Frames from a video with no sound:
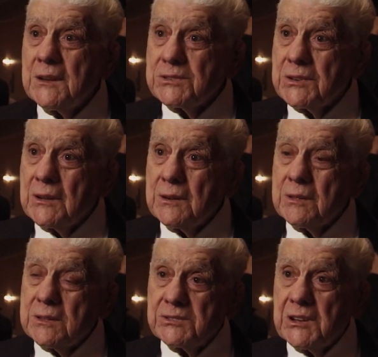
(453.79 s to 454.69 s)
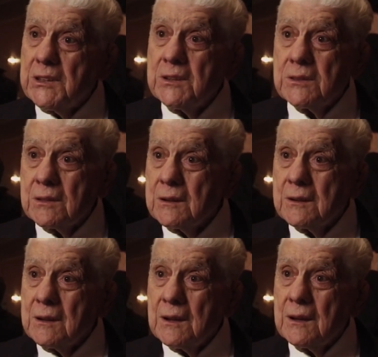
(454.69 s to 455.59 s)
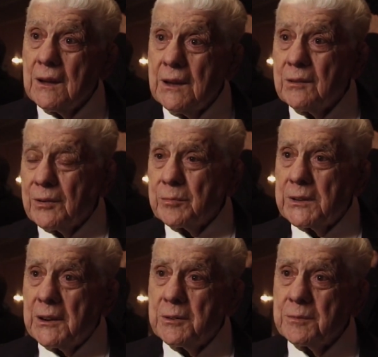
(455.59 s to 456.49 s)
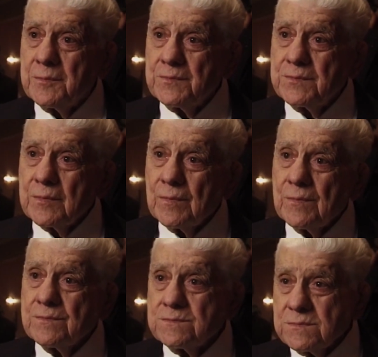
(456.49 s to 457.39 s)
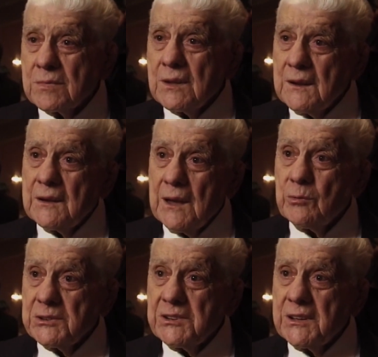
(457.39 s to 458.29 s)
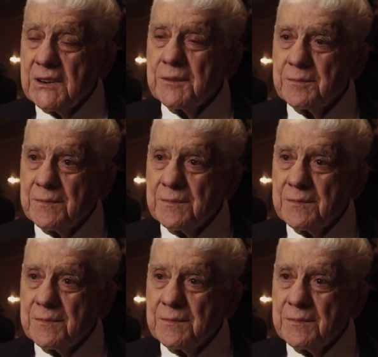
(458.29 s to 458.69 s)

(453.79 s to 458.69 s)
His son seen it ahead of him, you know. And that was it.